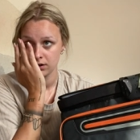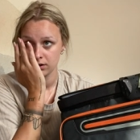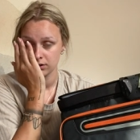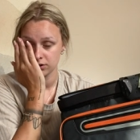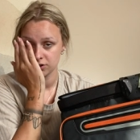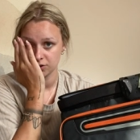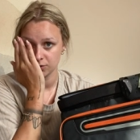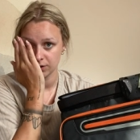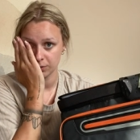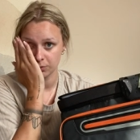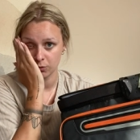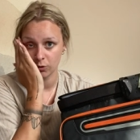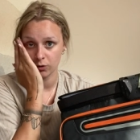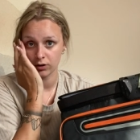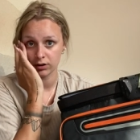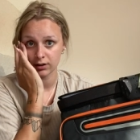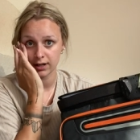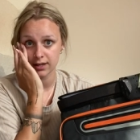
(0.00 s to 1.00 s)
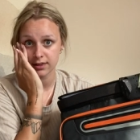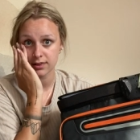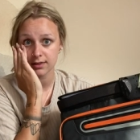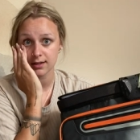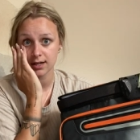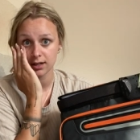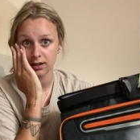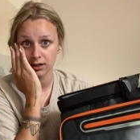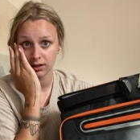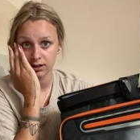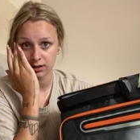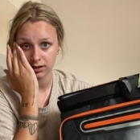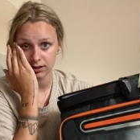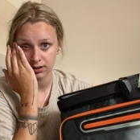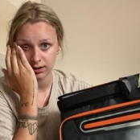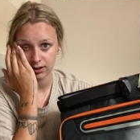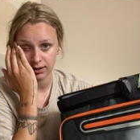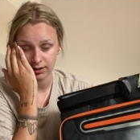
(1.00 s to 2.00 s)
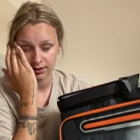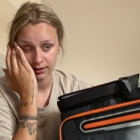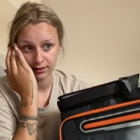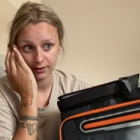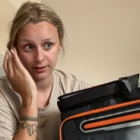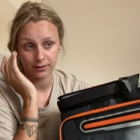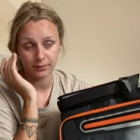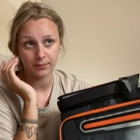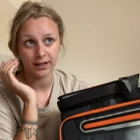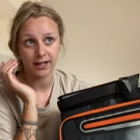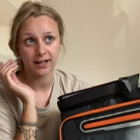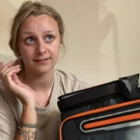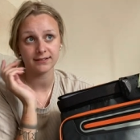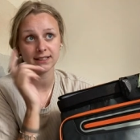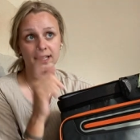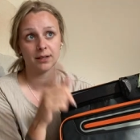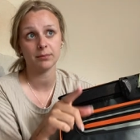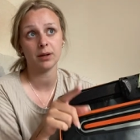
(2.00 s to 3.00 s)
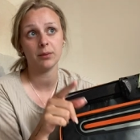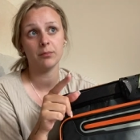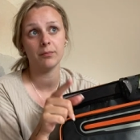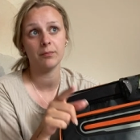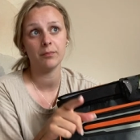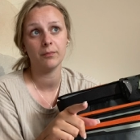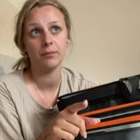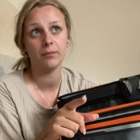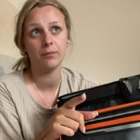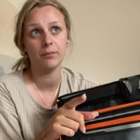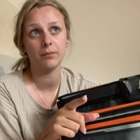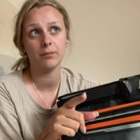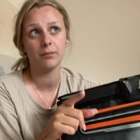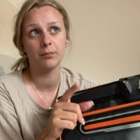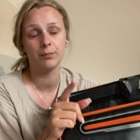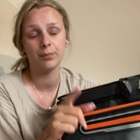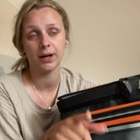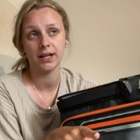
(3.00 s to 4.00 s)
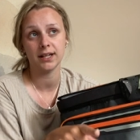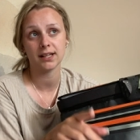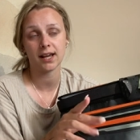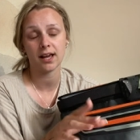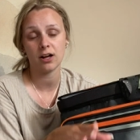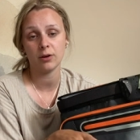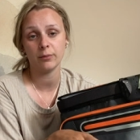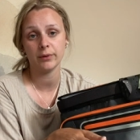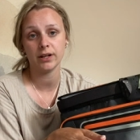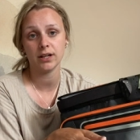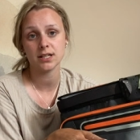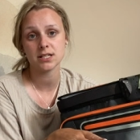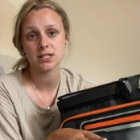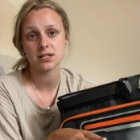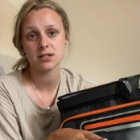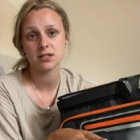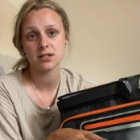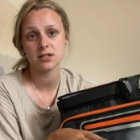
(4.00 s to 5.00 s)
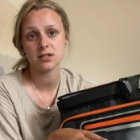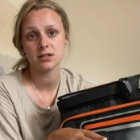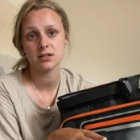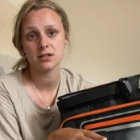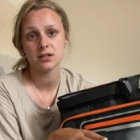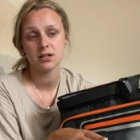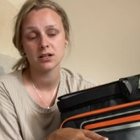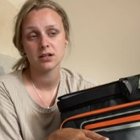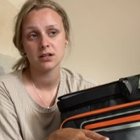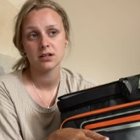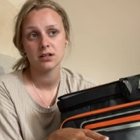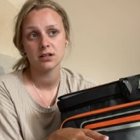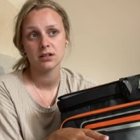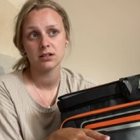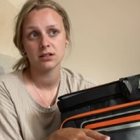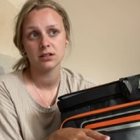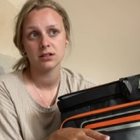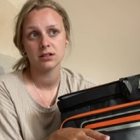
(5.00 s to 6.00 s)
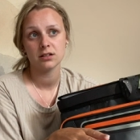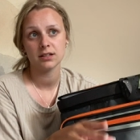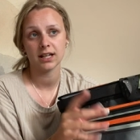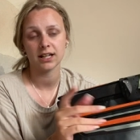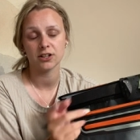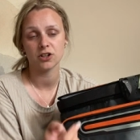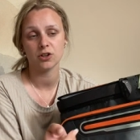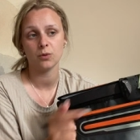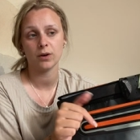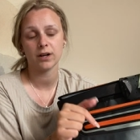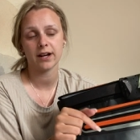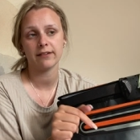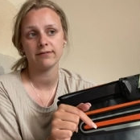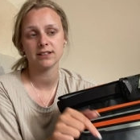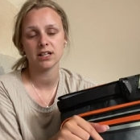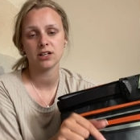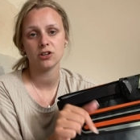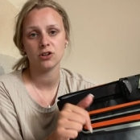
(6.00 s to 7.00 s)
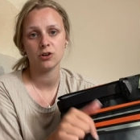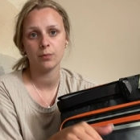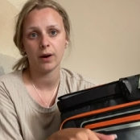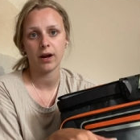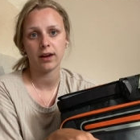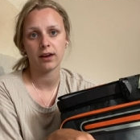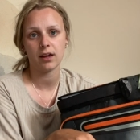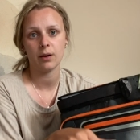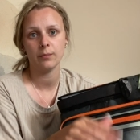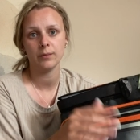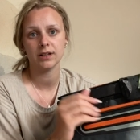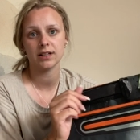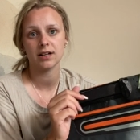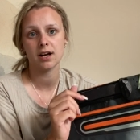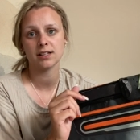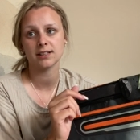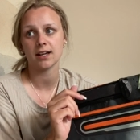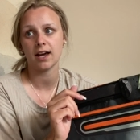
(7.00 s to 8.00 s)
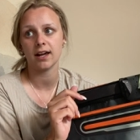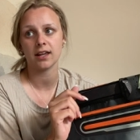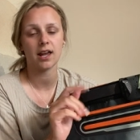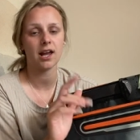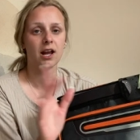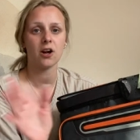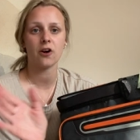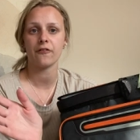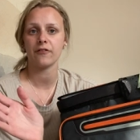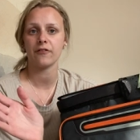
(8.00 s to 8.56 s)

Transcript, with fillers: doing more, I think. Um, I have to get my bike helmet like a new one. I have to get a new bike helmet because I cannot